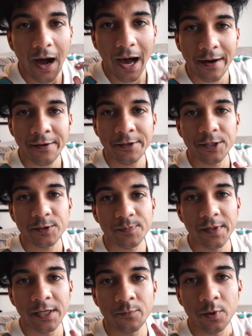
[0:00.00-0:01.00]
I didn't
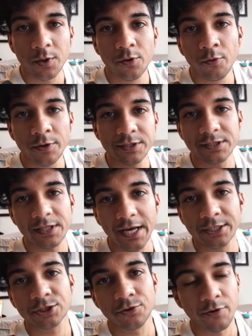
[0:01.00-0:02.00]
explain what
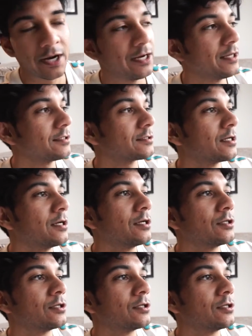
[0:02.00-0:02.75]
noise/grain is.